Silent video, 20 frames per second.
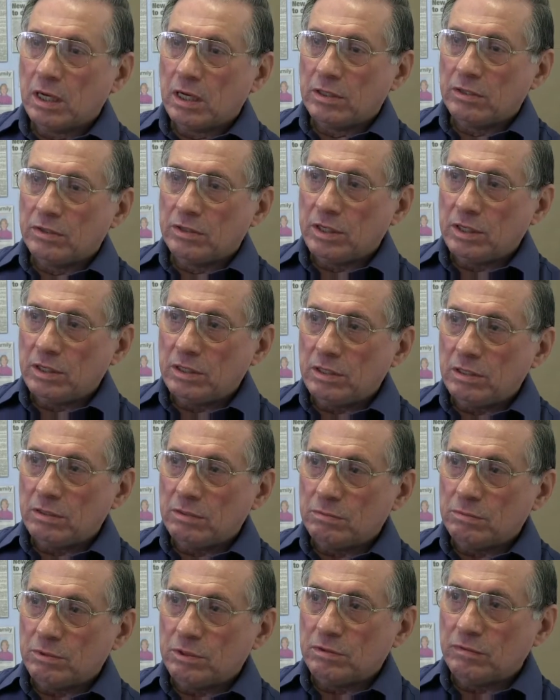and
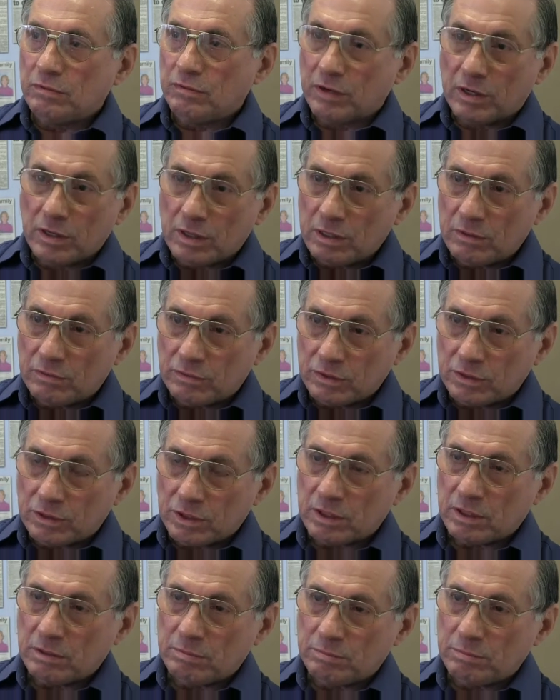they were fine for a
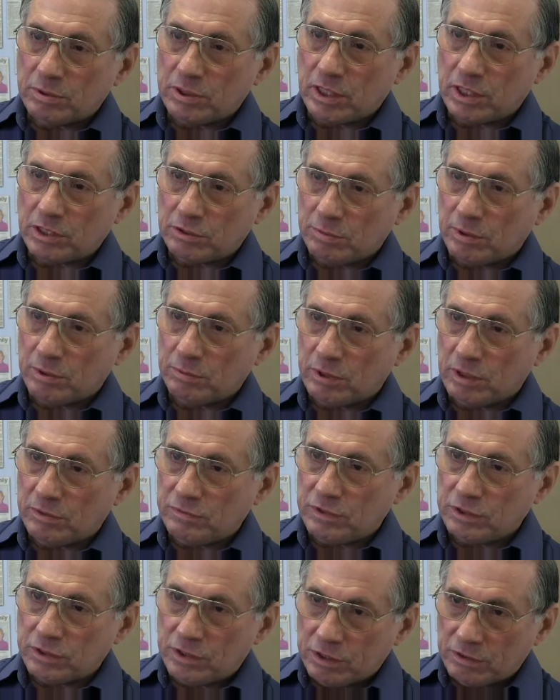time, but as my
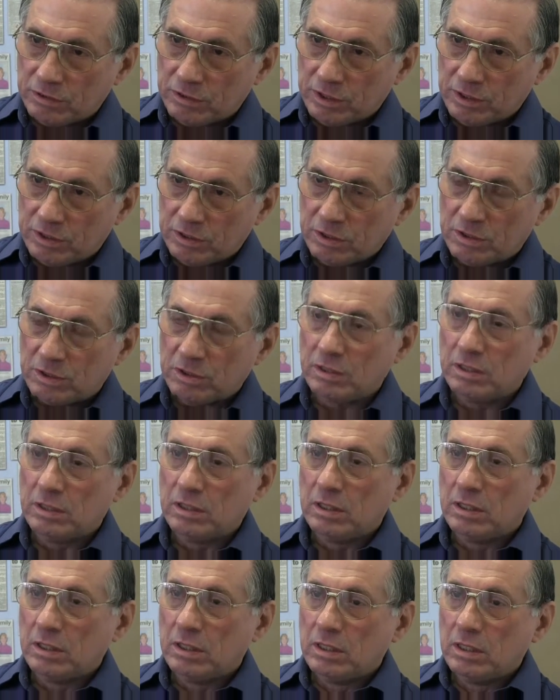wife deteriorated,
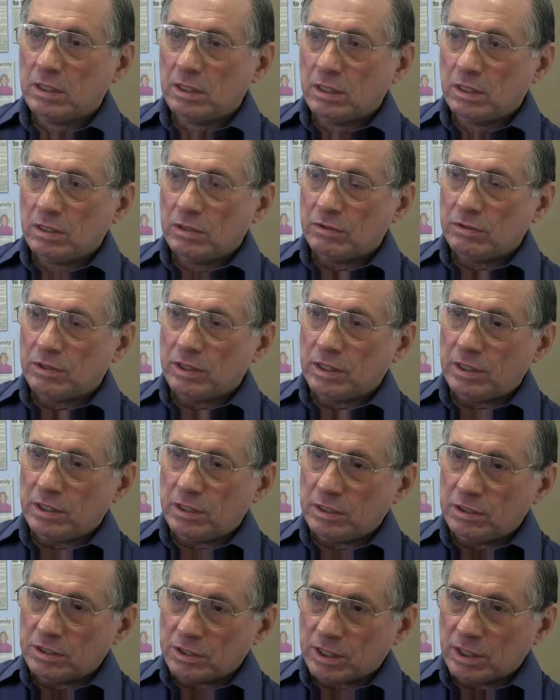they
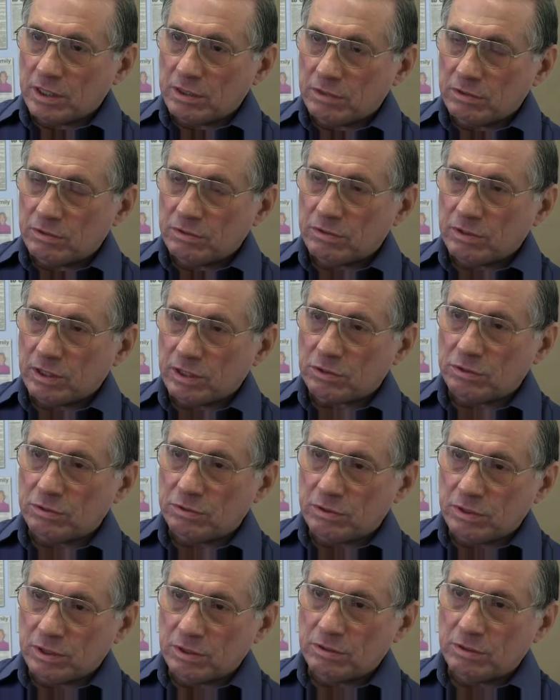indicated that they
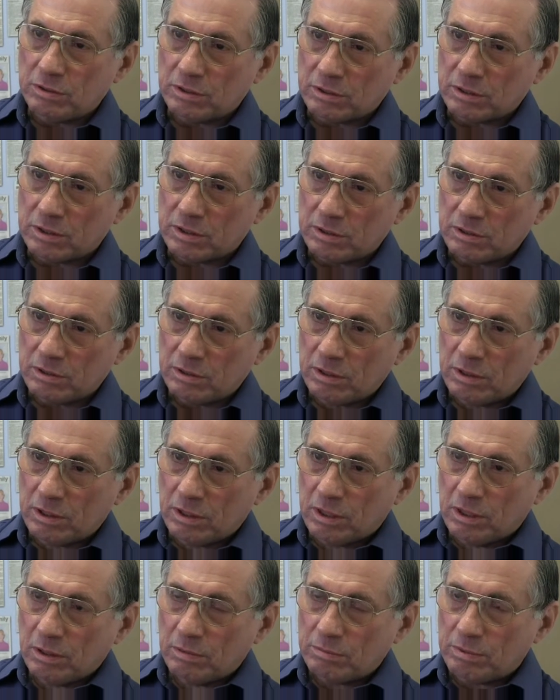could no longer
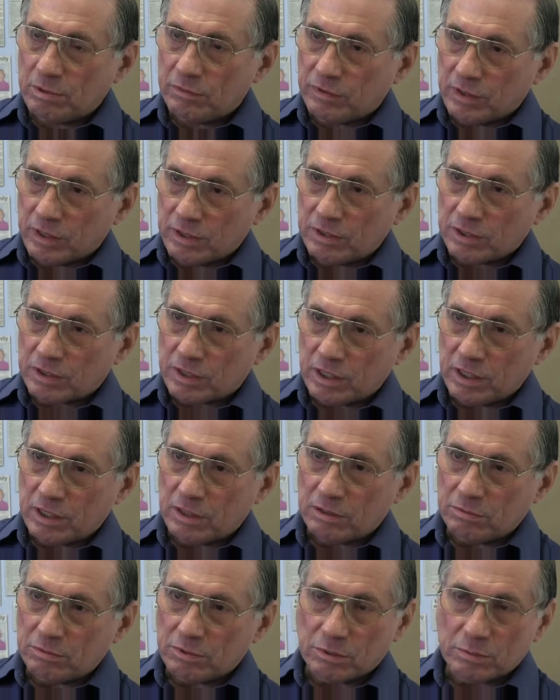provide the
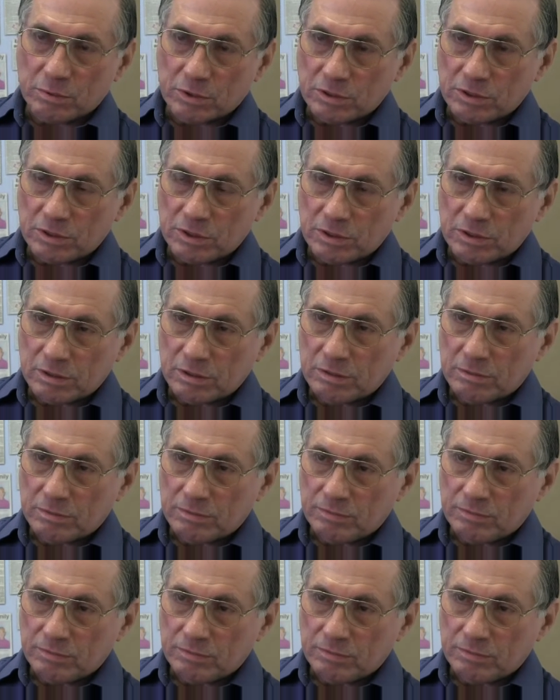care we wanted.